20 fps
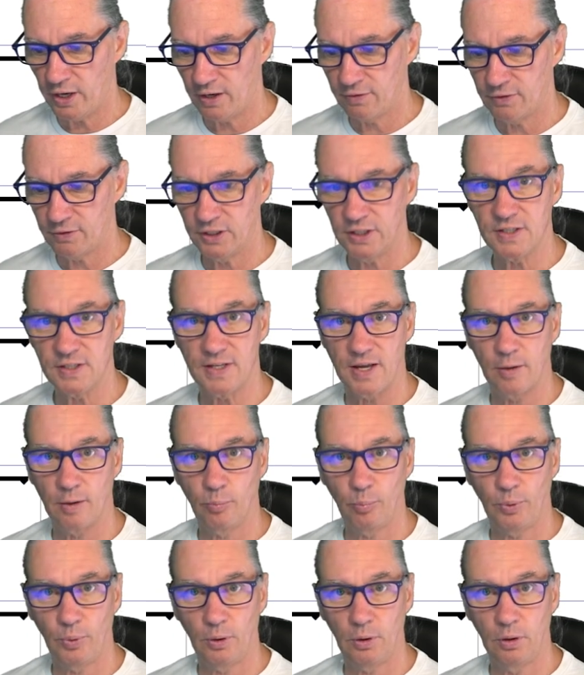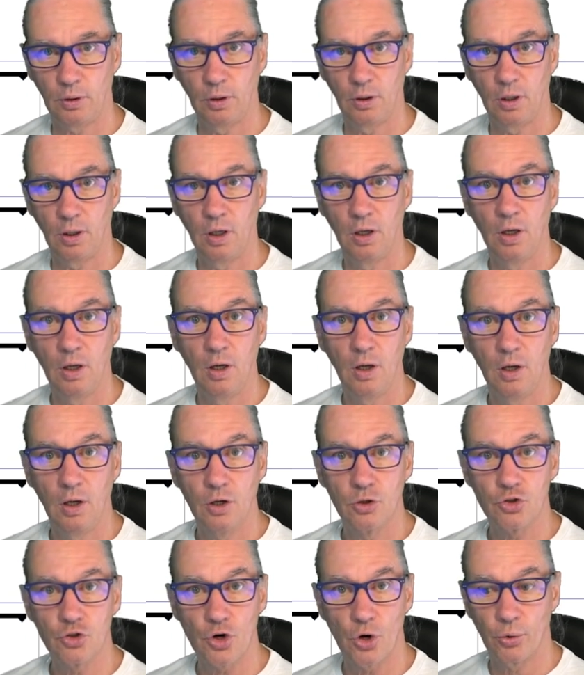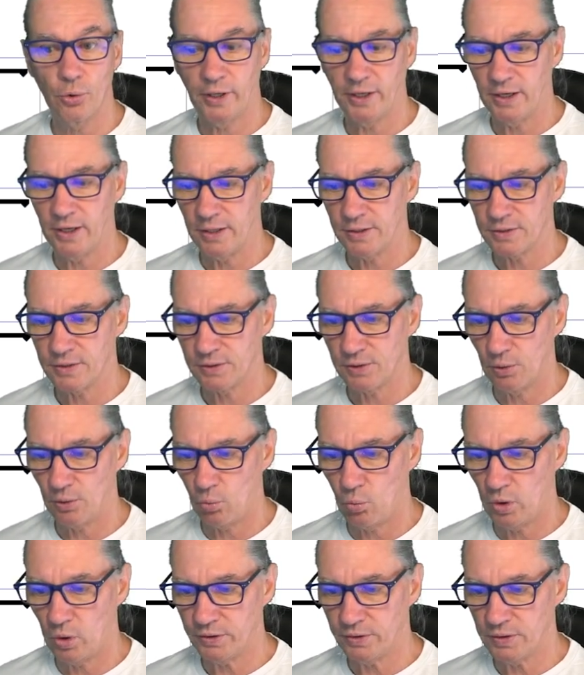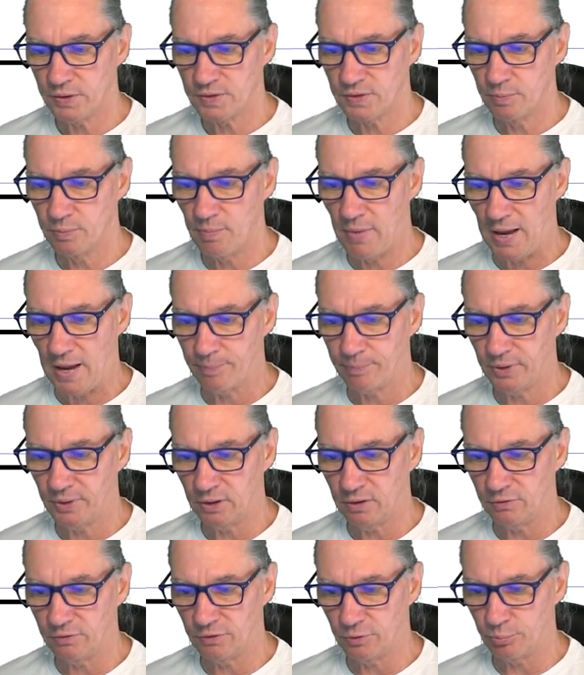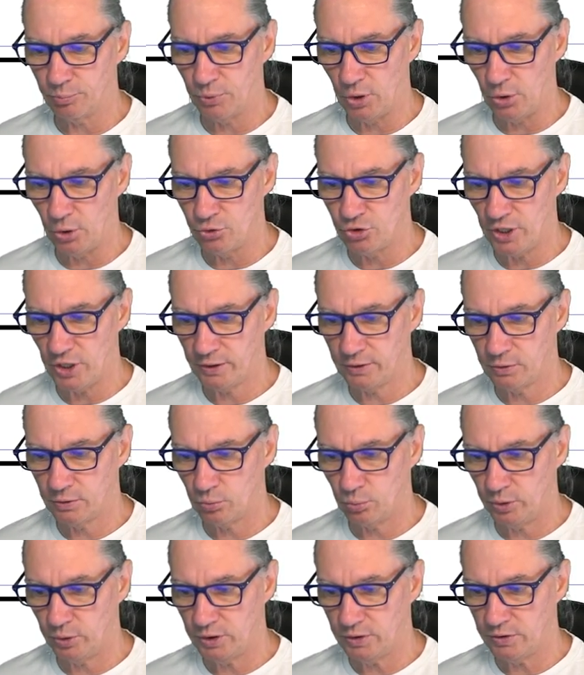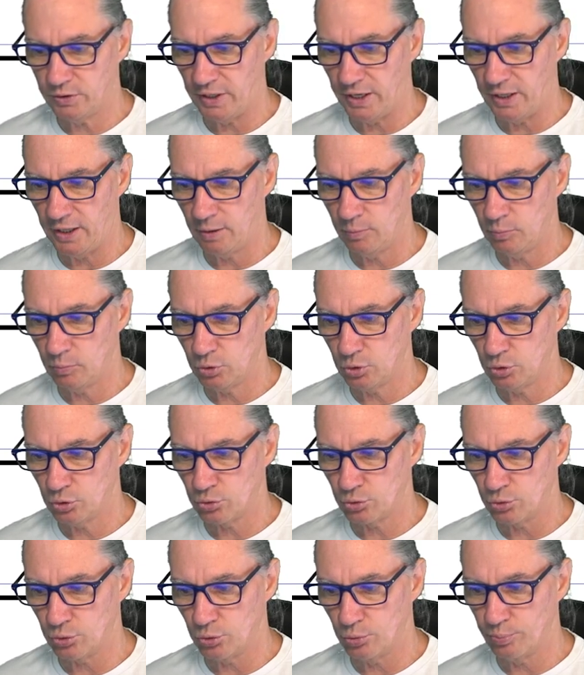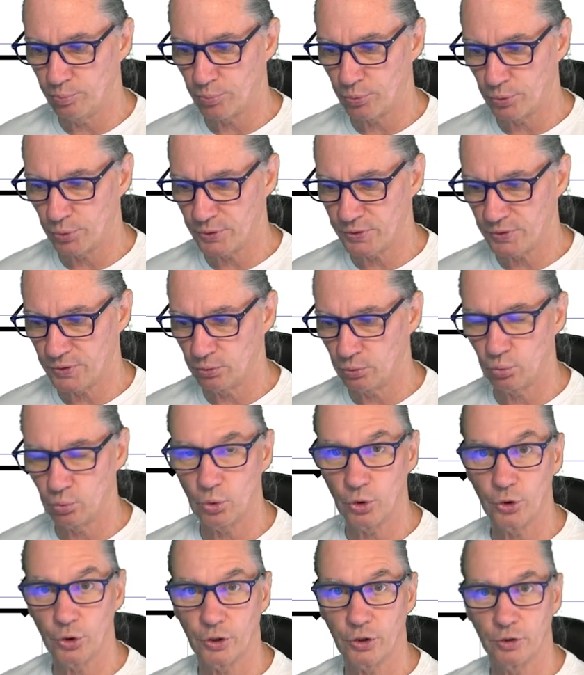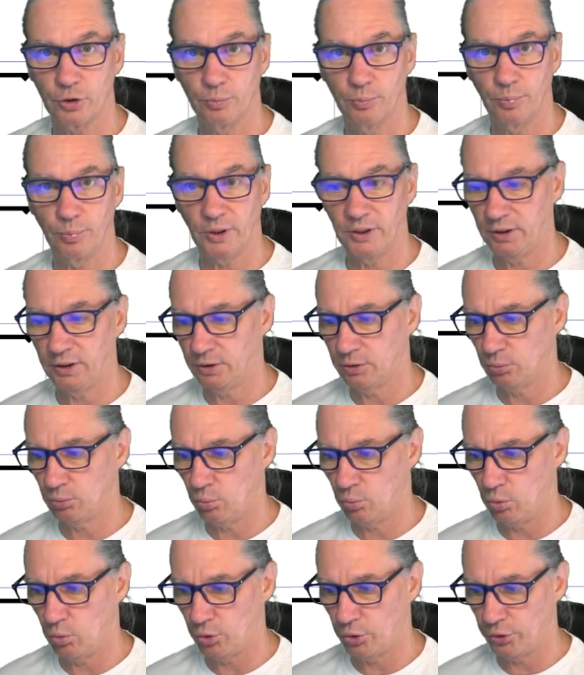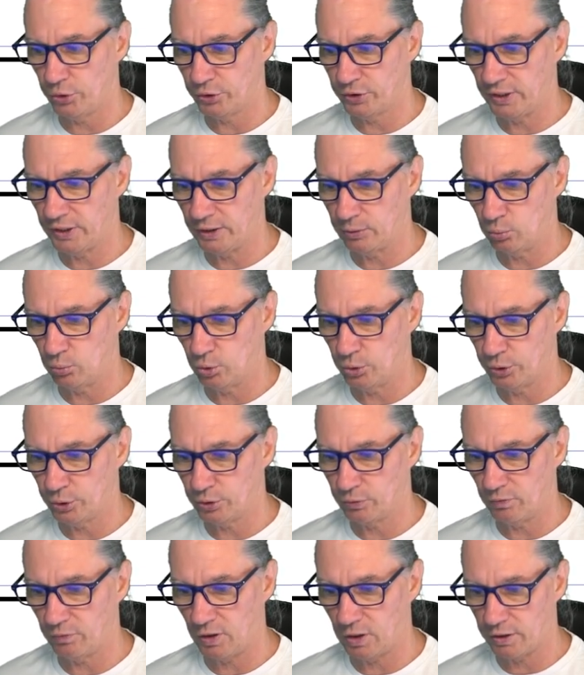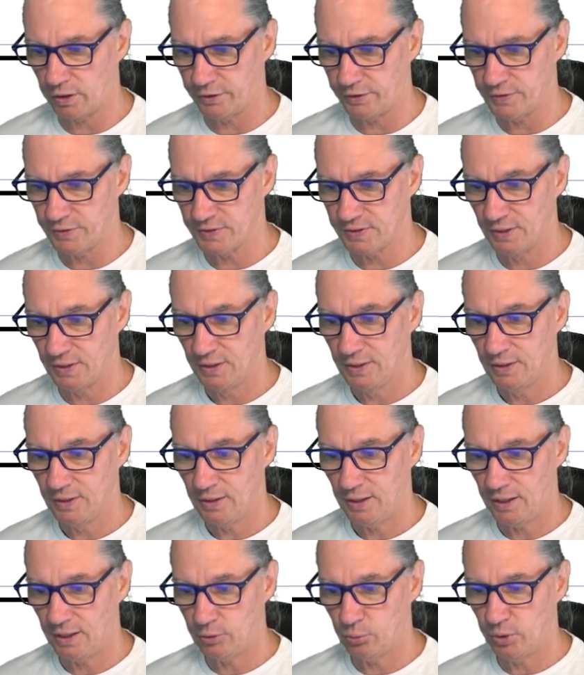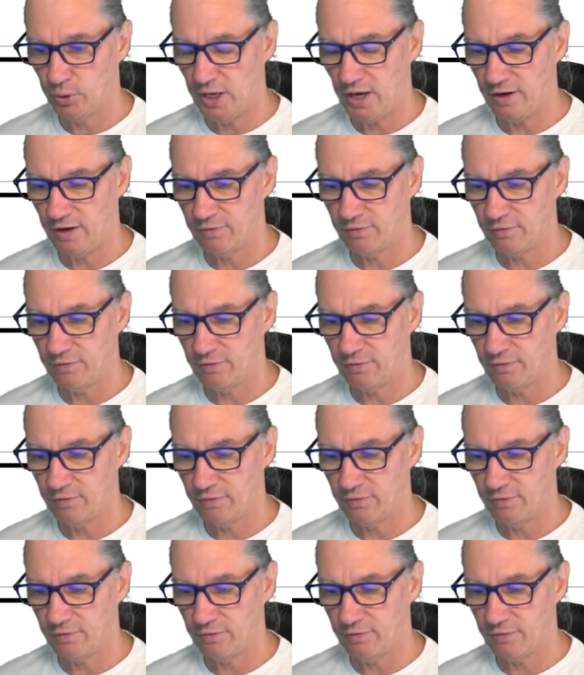an example showing us what is the mapping for project with the name, the group, recent work complete, work and work variants, and we have